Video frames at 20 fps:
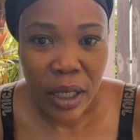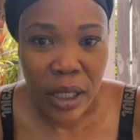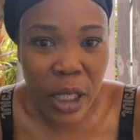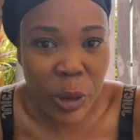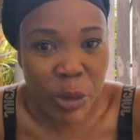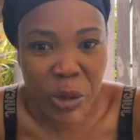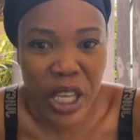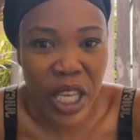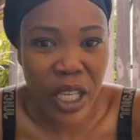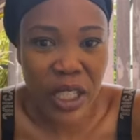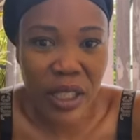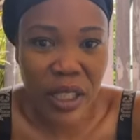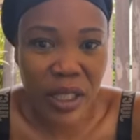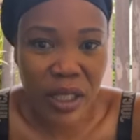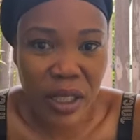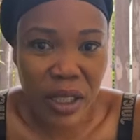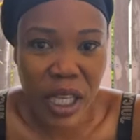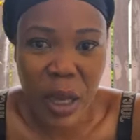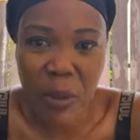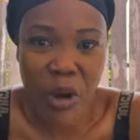
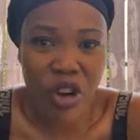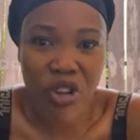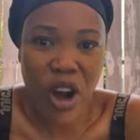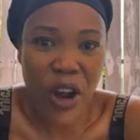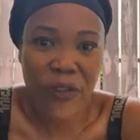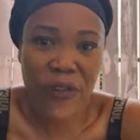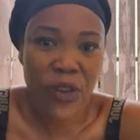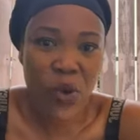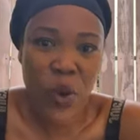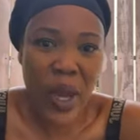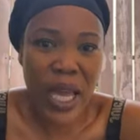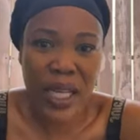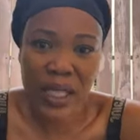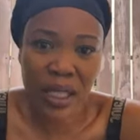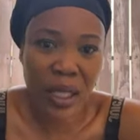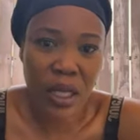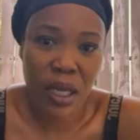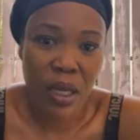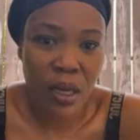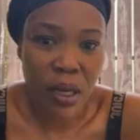space, demography we
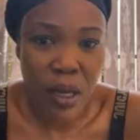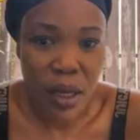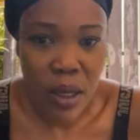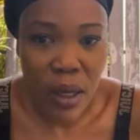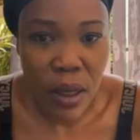are see.